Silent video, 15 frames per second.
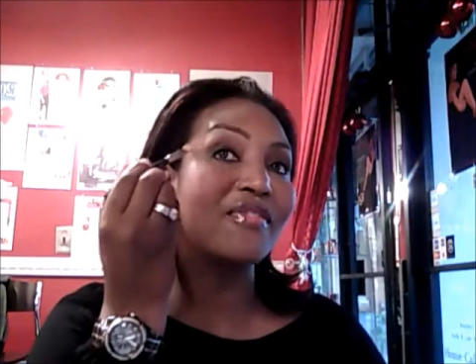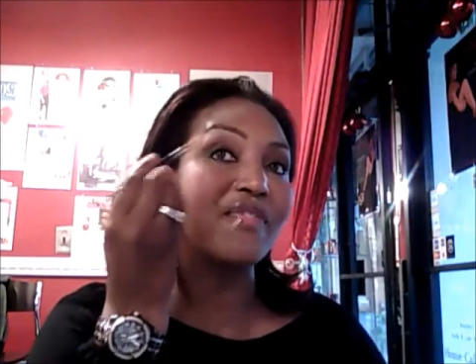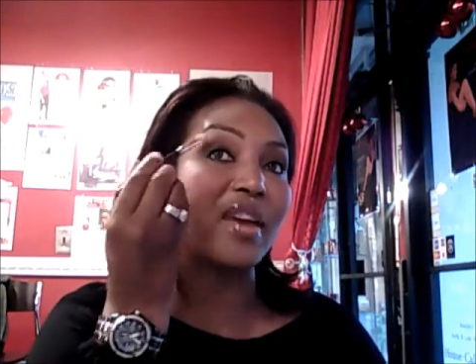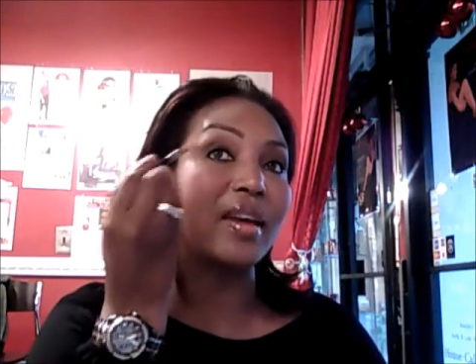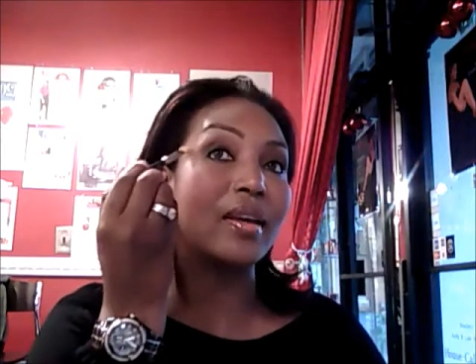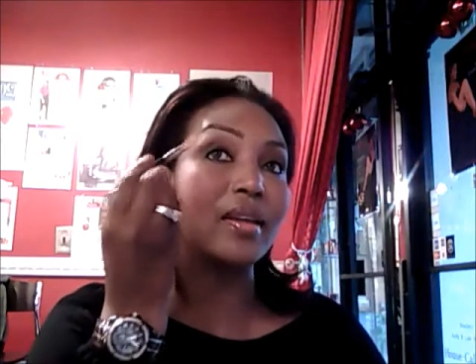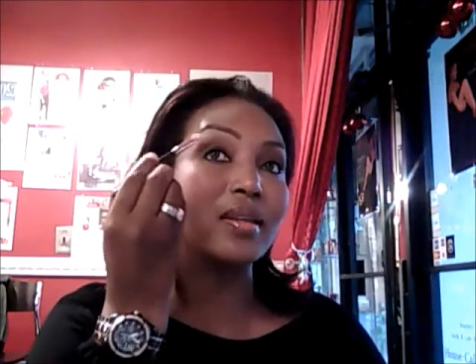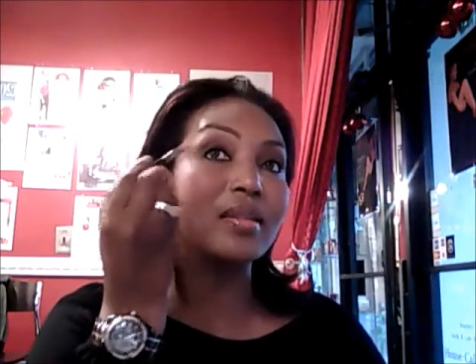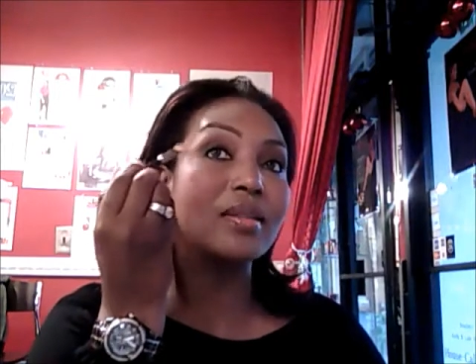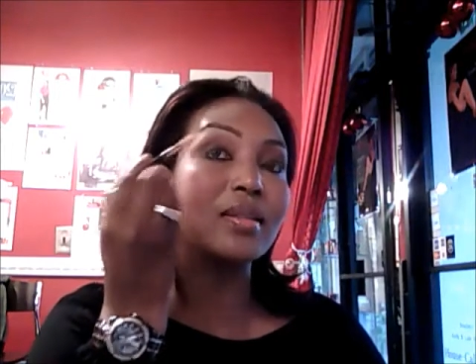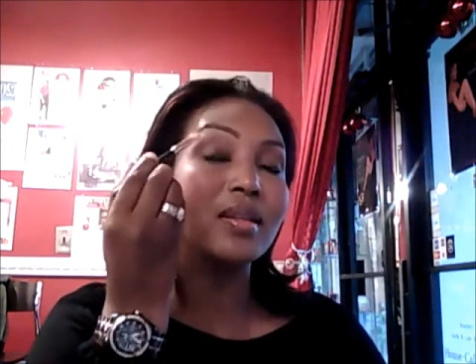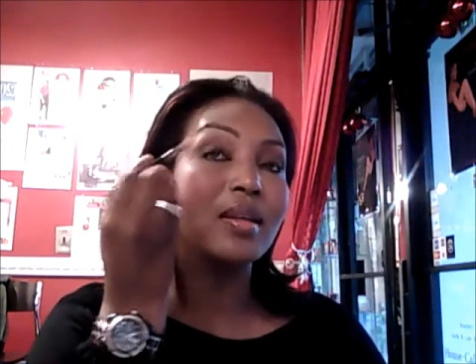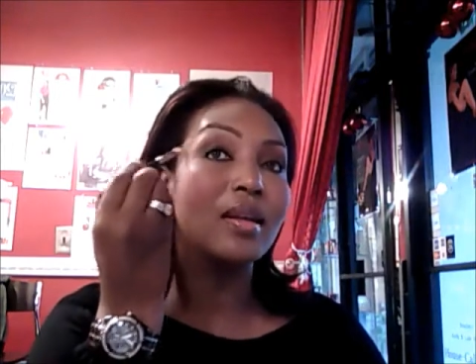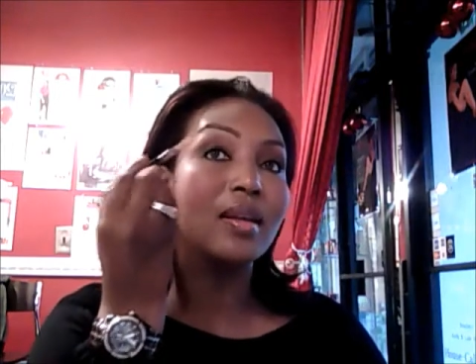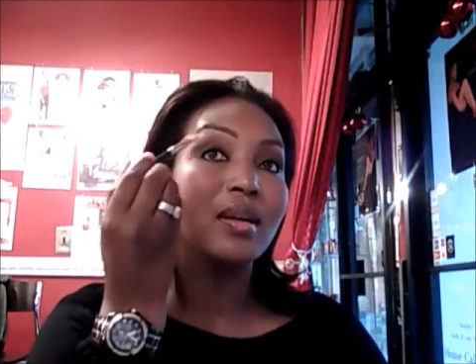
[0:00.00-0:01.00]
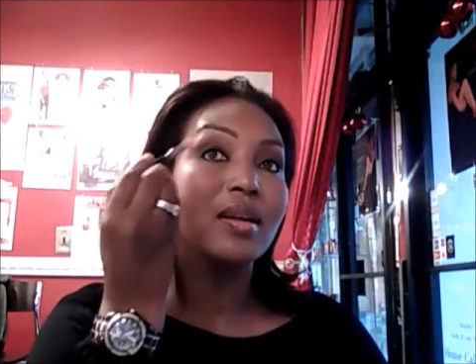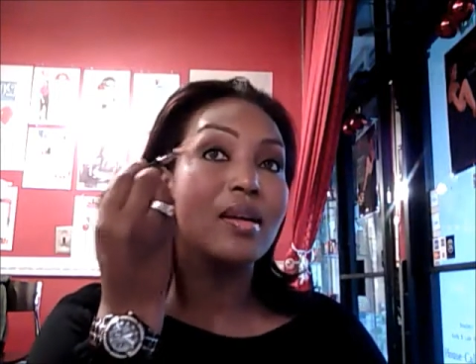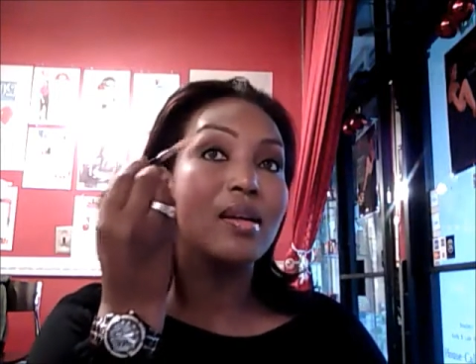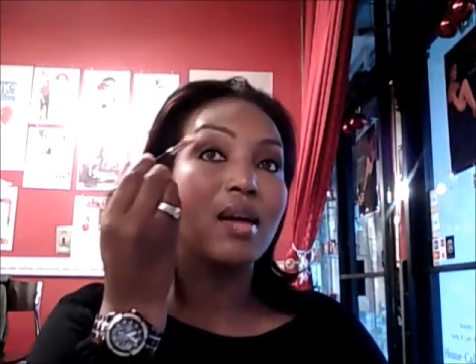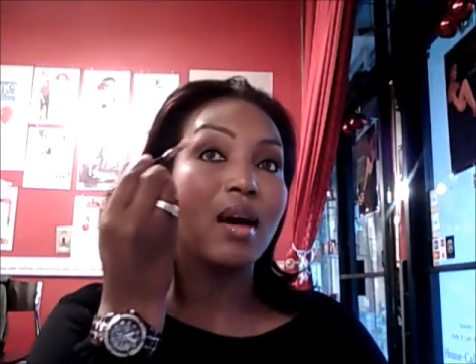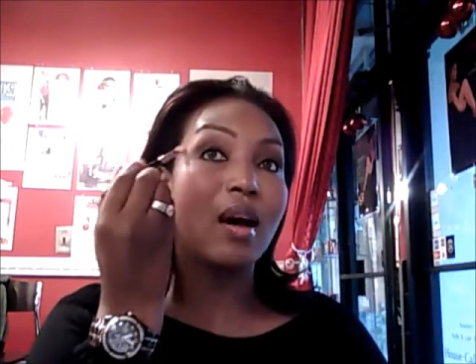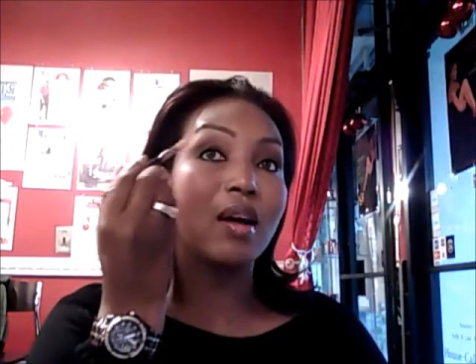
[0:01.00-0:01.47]
face,
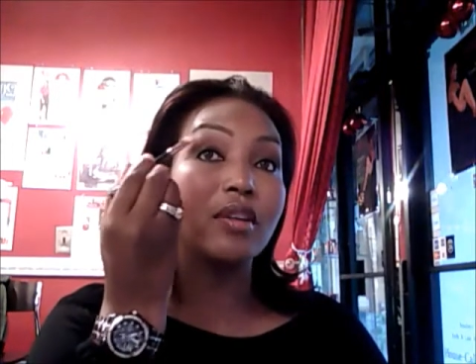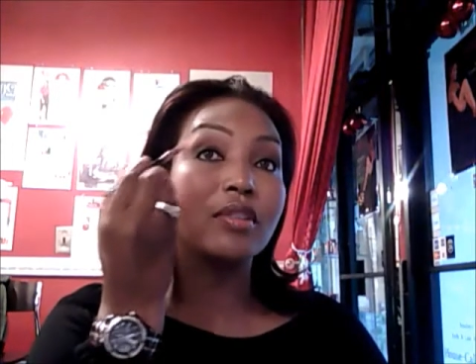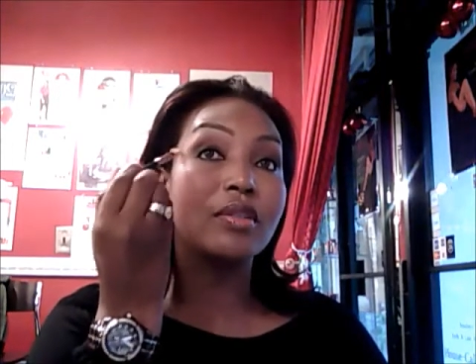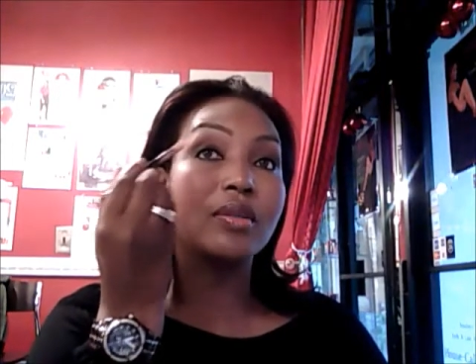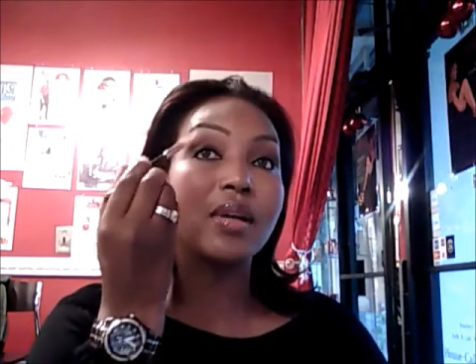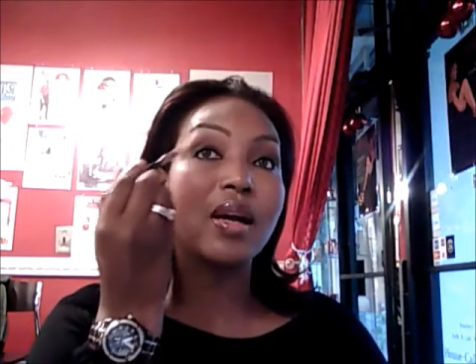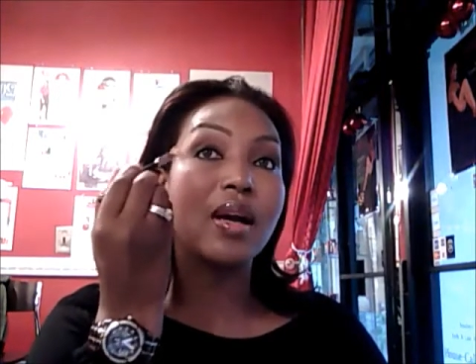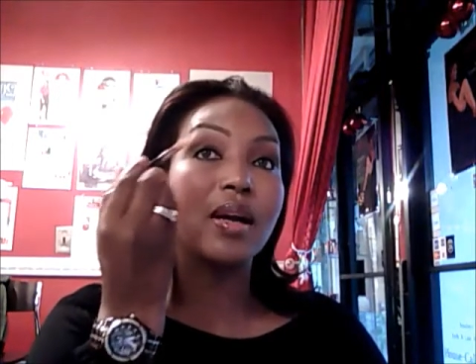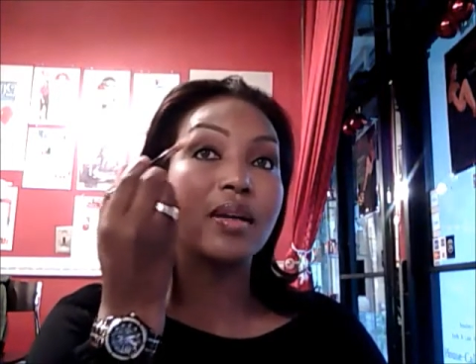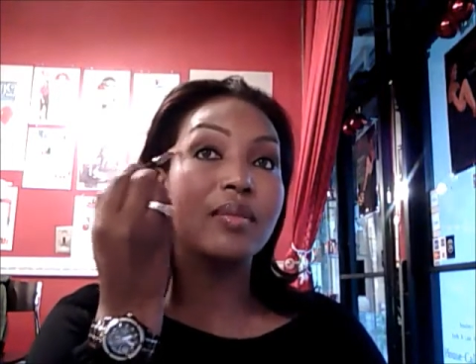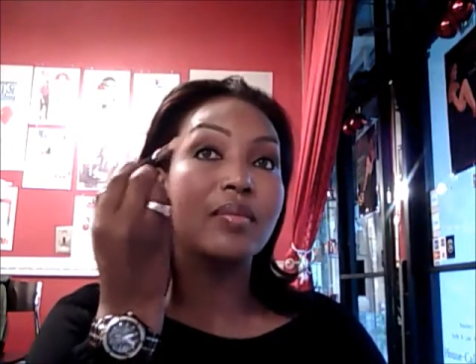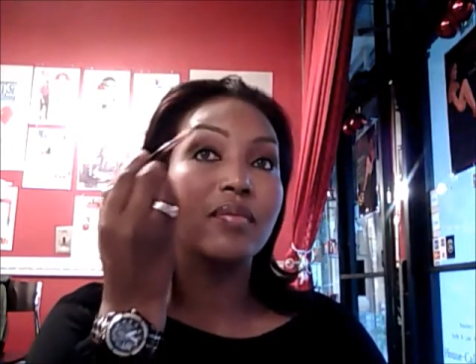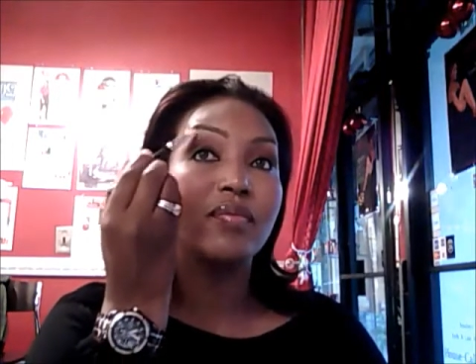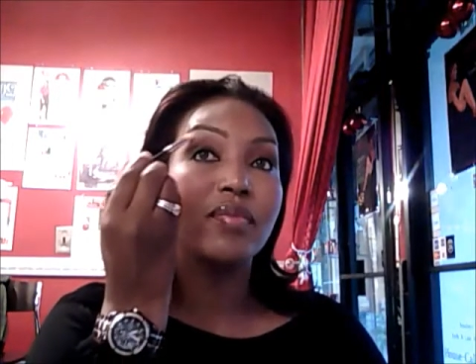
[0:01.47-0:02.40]
under eye.